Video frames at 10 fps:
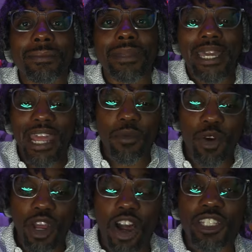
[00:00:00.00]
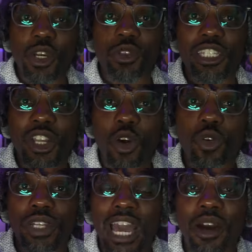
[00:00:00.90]
And that would have also
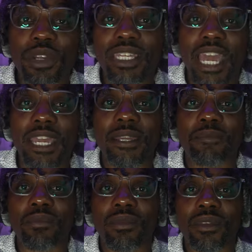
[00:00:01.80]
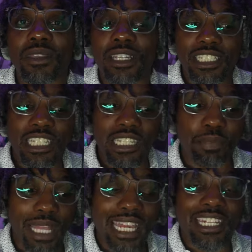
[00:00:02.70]
slowed down the game. Because it's
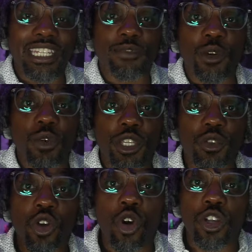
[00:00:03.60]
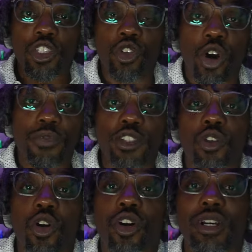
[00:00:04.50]
playing different when you go on score for
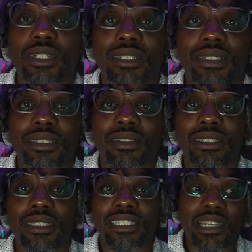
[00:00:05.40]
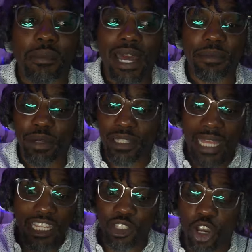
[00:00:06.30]
score. But
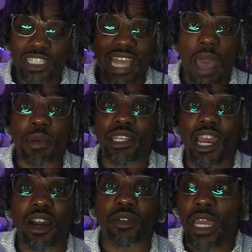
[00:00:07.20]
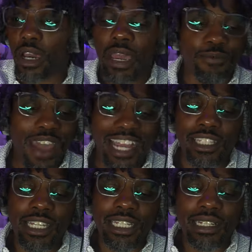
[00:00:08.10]
they start stopping y'all. In
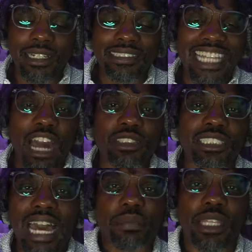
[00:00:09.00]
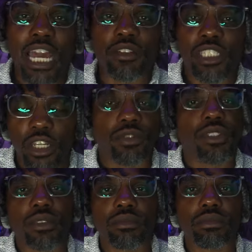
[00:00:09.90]
fact, y'all stopped
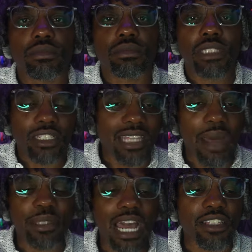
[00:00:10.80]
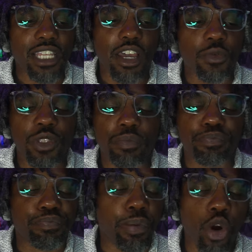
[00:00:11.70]
yourselves. Y'all stopped yourselves with the
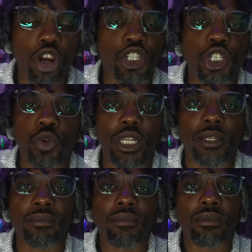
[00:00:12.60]
poor shooting.